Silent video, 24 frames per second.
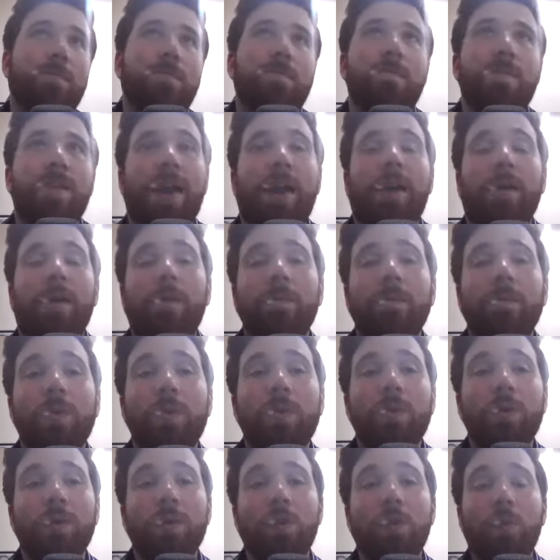now
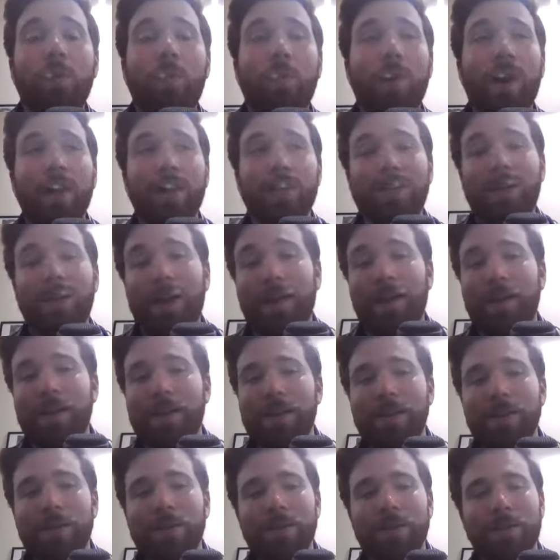you can go watch
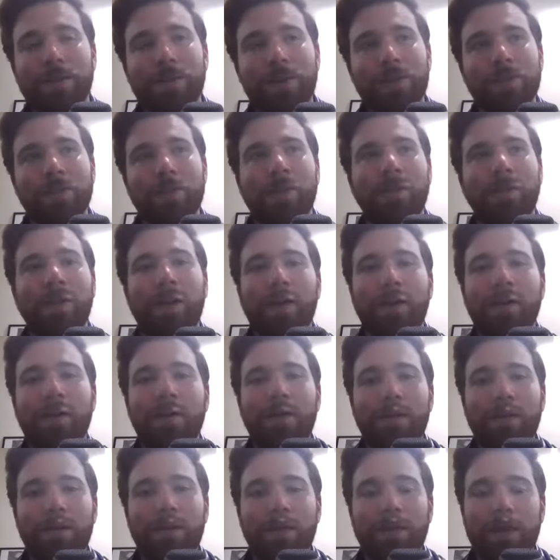Hani when it's all
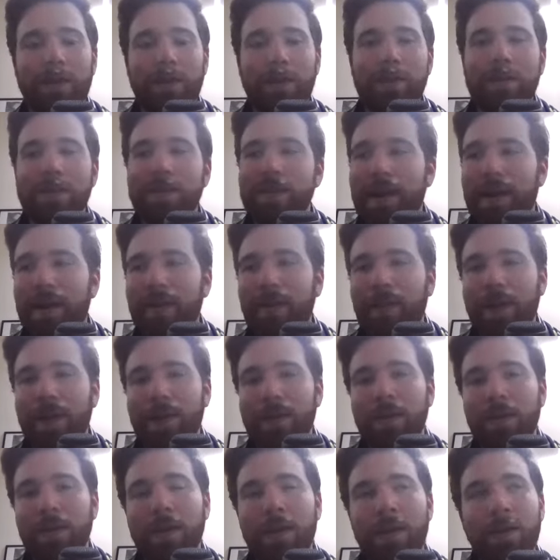done. You know, it's not
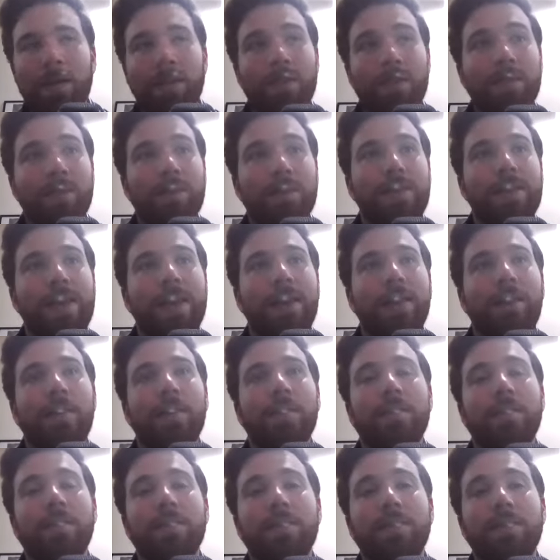like this is the end
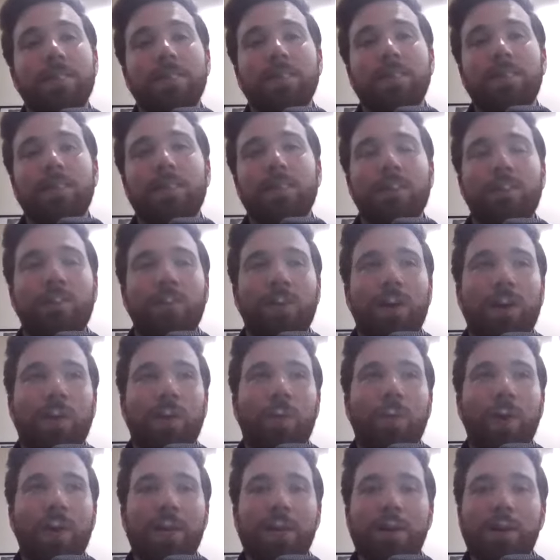of the season and you got to
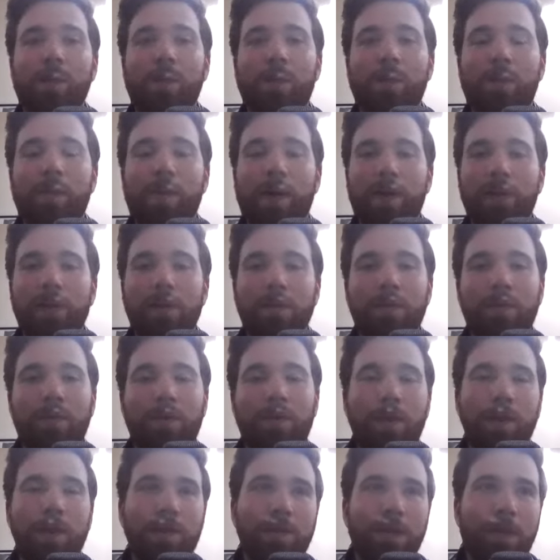wait a couple of months
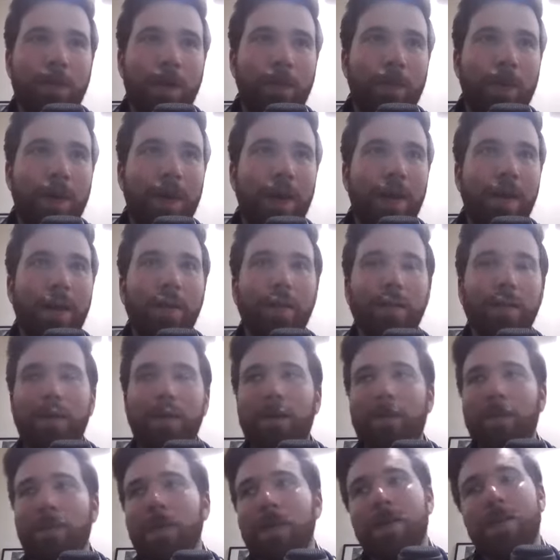before they start up again. And, you
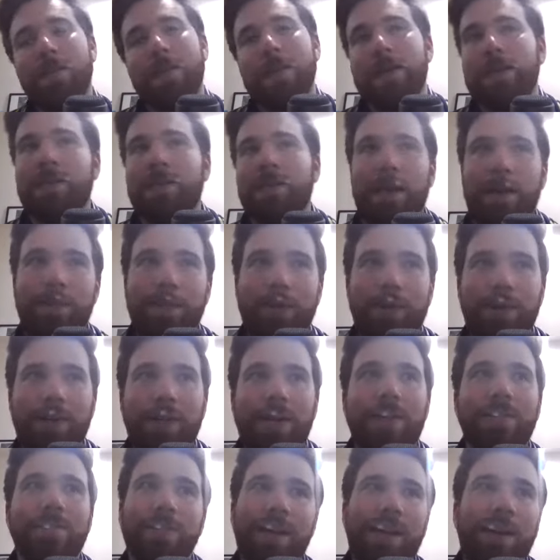know, the excitement
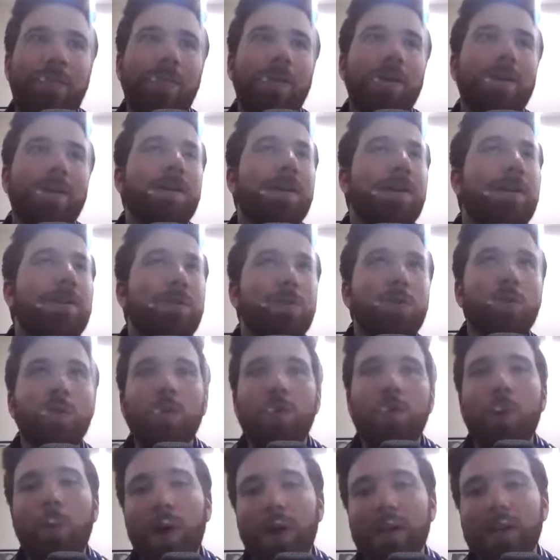dies down. Like, you can
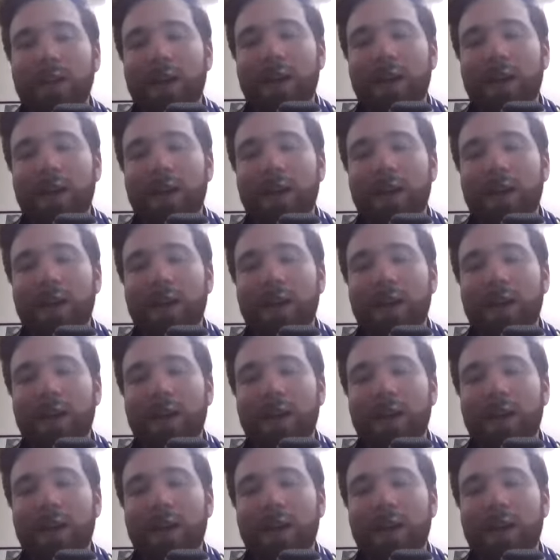go watch